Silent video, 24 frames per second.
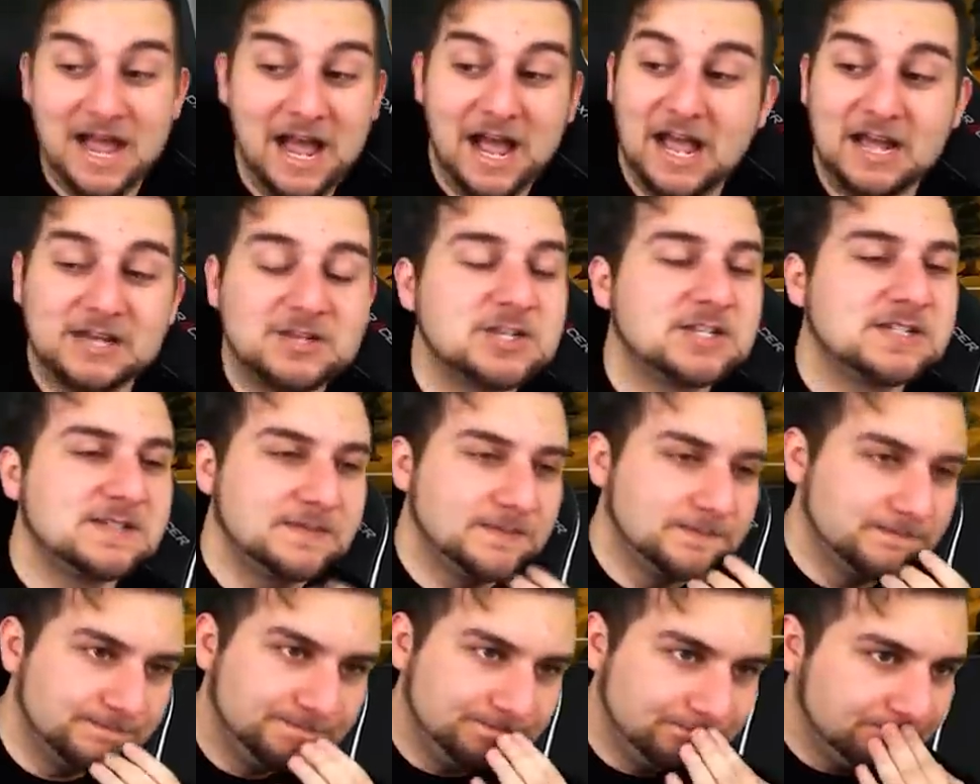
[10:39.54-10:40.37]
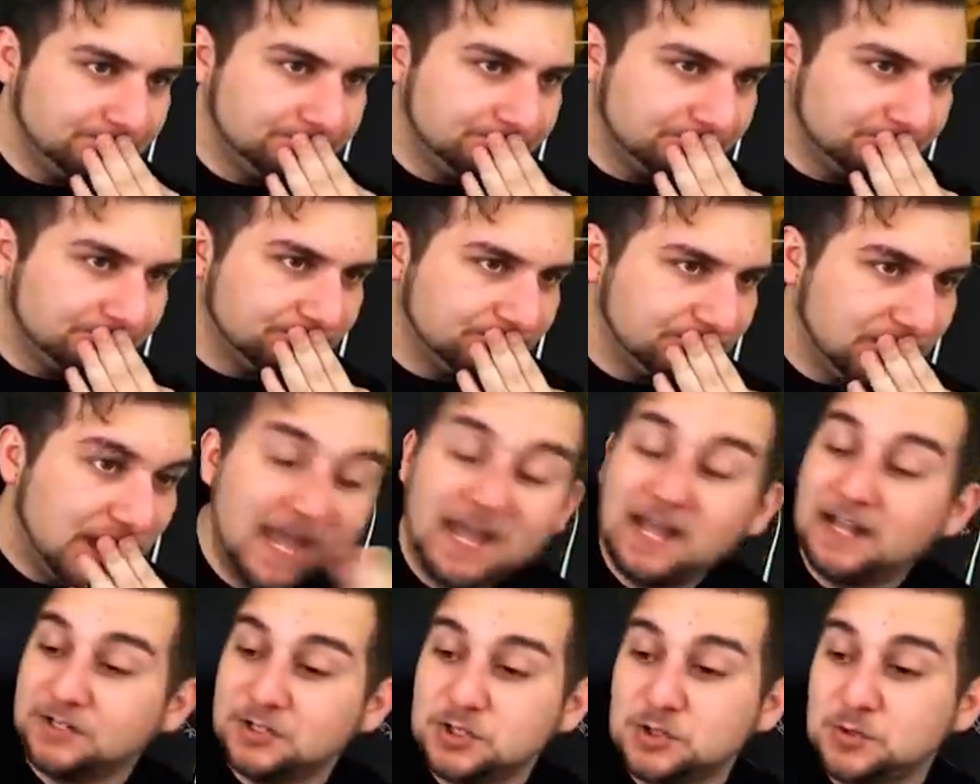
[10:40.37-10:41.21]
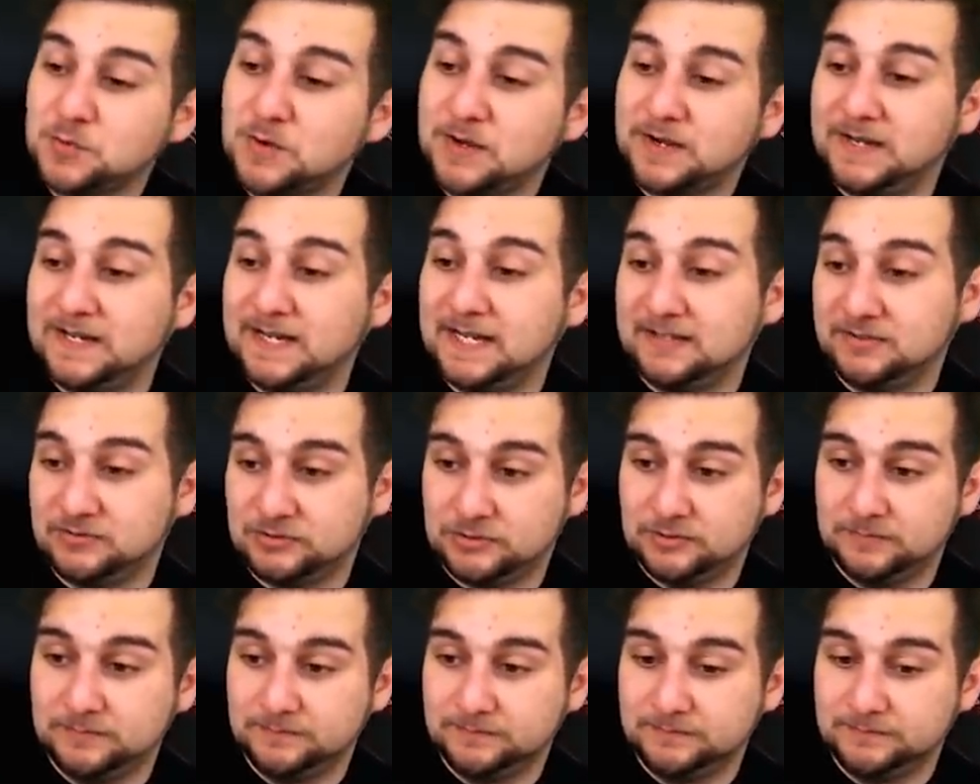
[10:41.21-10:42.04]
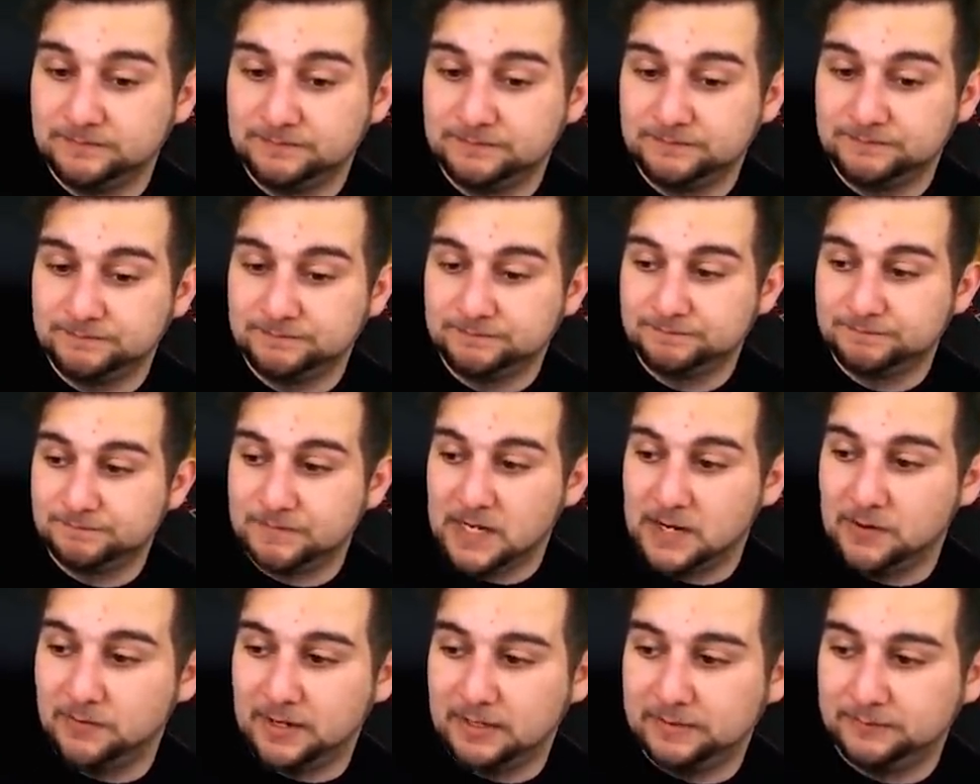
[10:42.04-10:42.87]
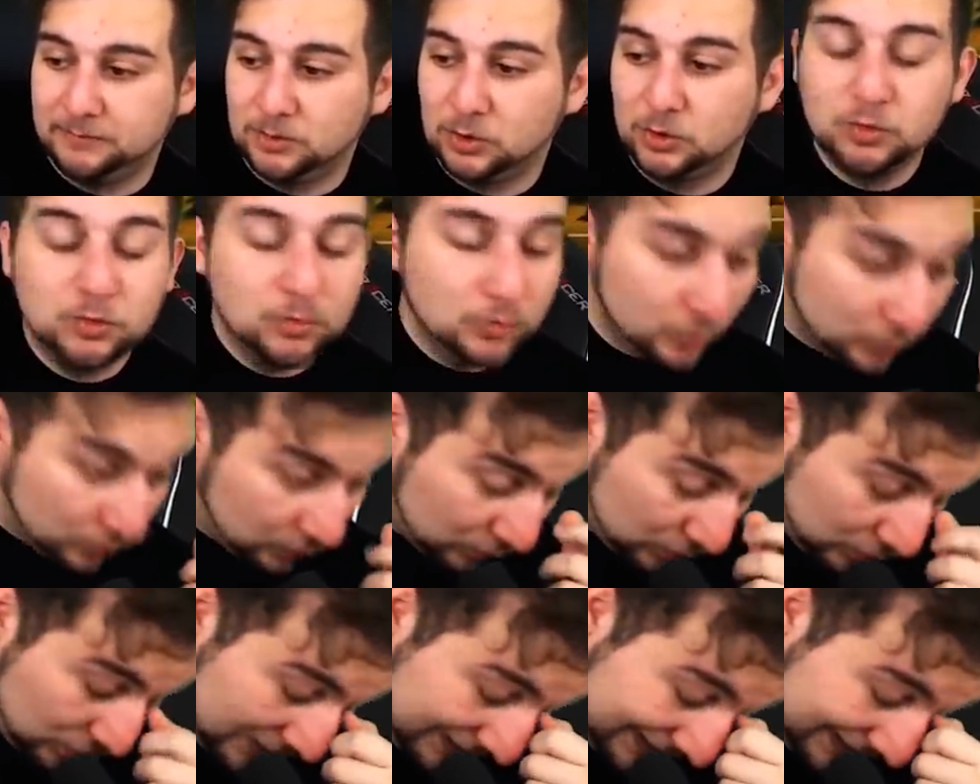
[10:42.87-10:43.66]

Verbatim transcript: I just, I just want an answer. All right. Who, who, who